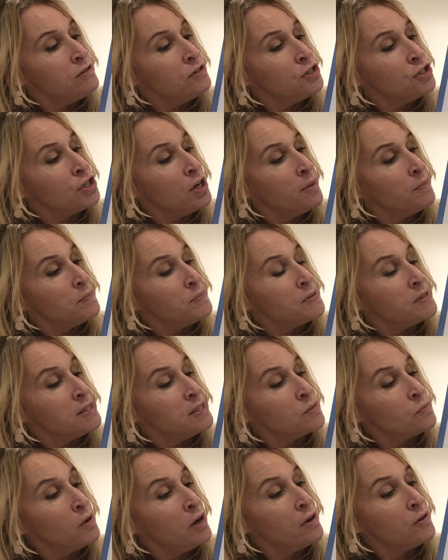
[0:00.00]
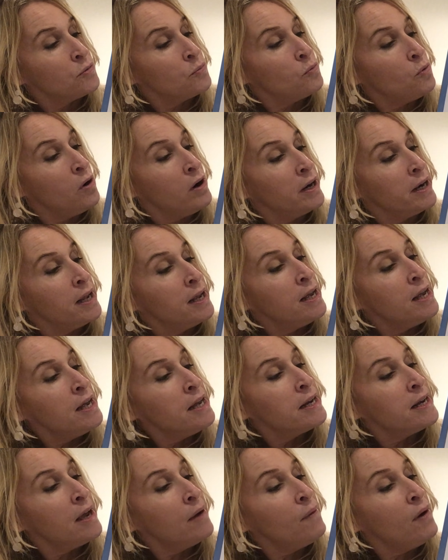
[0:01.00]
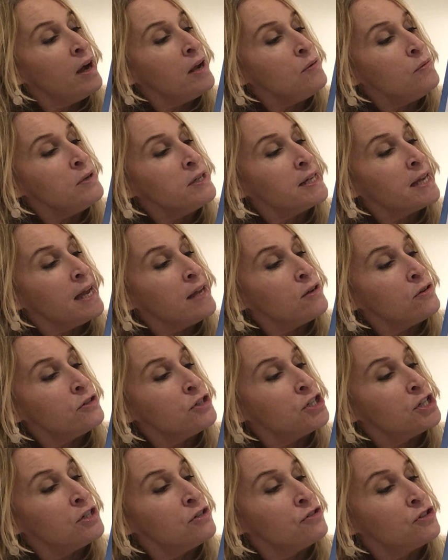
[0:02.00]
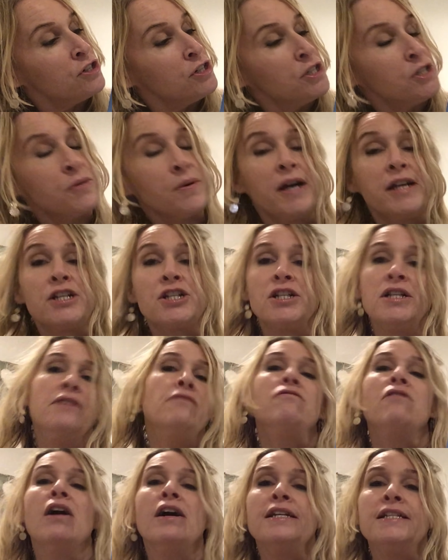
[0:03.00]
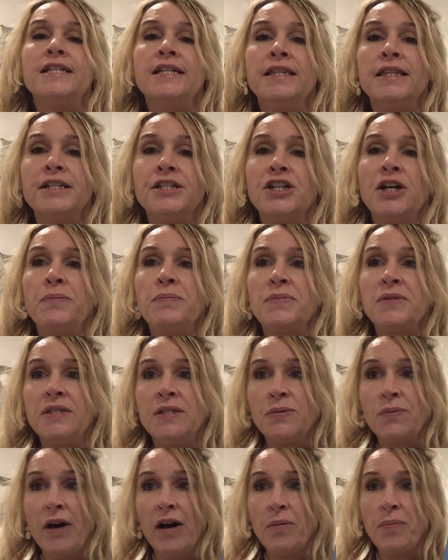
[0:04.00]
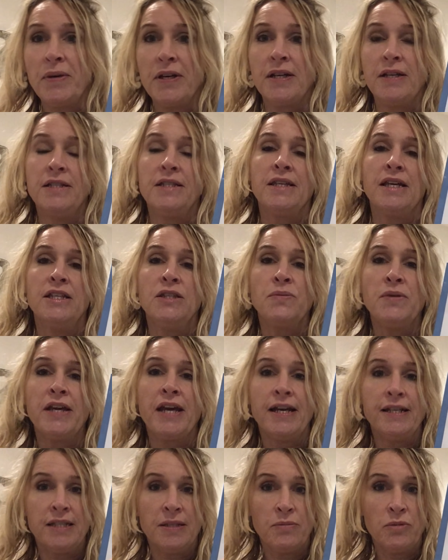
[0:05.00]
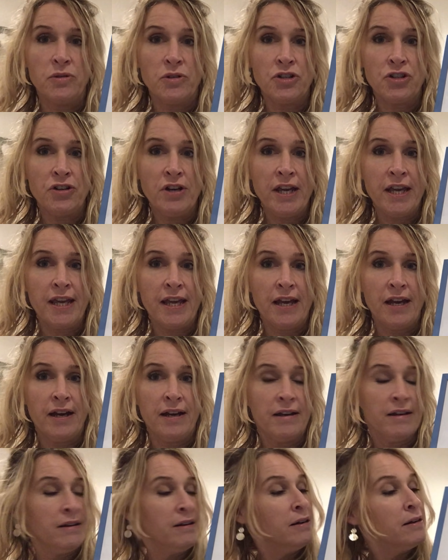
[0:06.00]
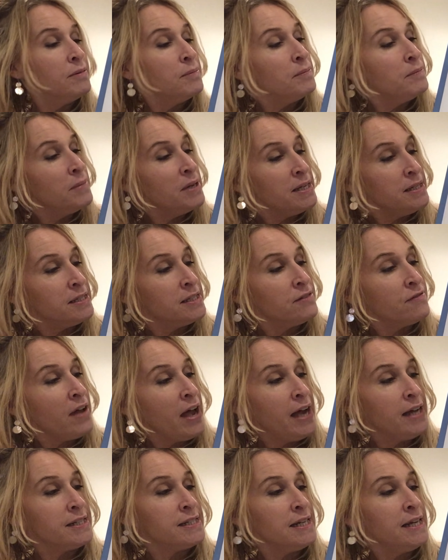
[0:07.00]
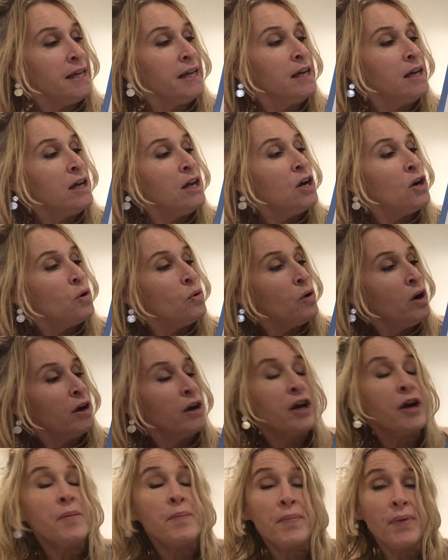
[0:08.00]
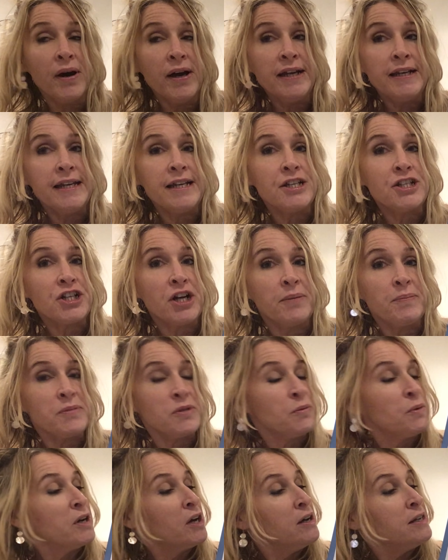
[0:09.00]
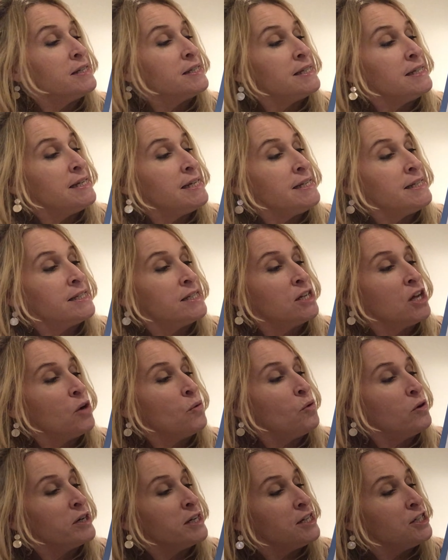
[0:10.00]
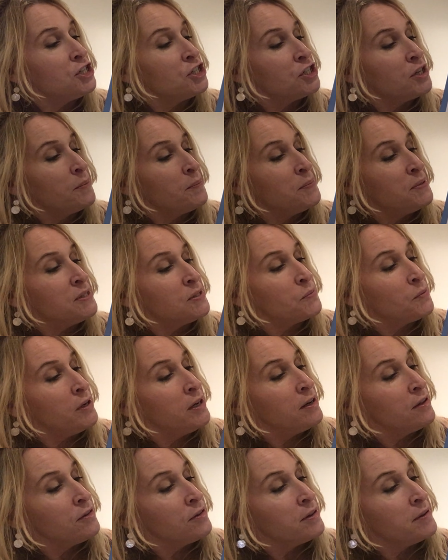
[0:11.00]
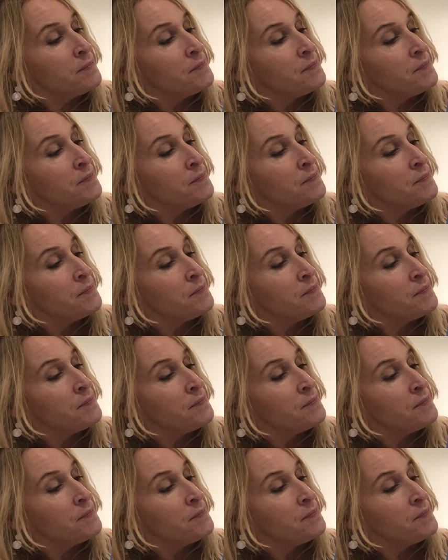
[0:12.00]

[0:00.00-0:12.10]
jumps is worth 1. Now I would get your children to actually write in the jumps as well, because as we get to more trickier means of adding and combining jumps, we're going to need to know what each jump is worth.